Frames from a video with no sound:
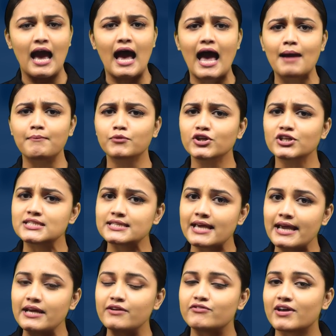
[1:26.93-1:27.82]
I'm not
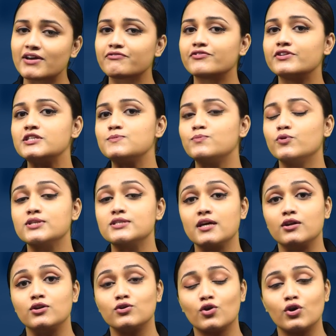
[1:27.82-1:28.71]
saying reference books
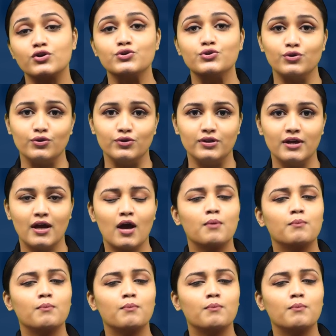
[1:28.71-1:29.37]
are not good,